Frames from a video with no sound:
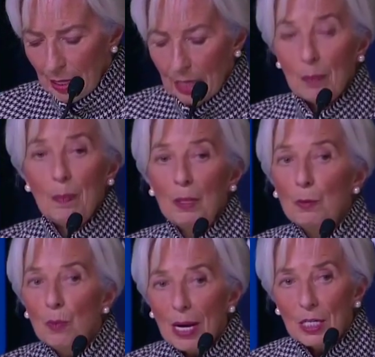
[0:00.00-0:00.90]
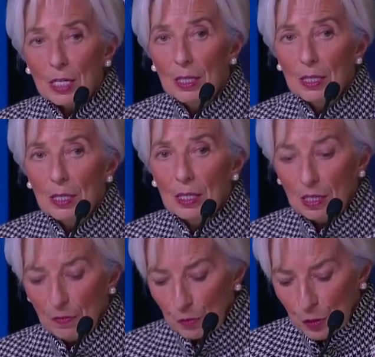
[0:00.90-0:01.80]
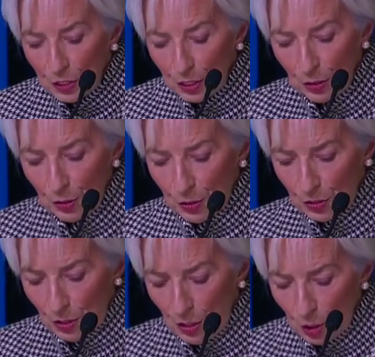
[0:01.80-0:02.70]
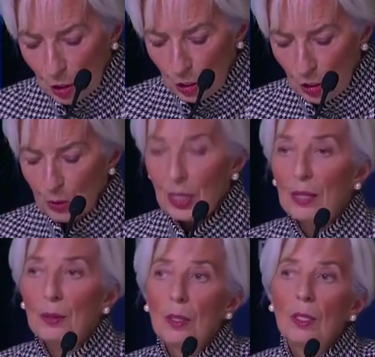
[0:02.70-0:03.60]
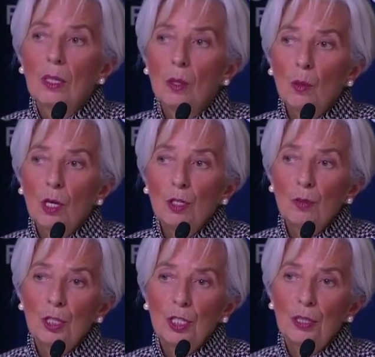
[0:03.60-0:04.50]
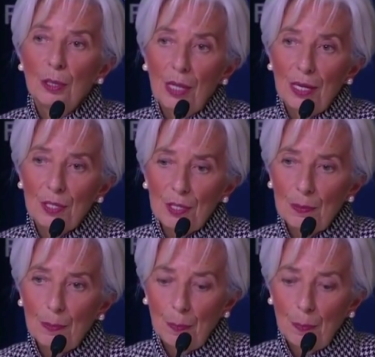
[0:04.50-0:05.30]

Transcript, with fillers: and be ready if a serious slowdown were to materialize.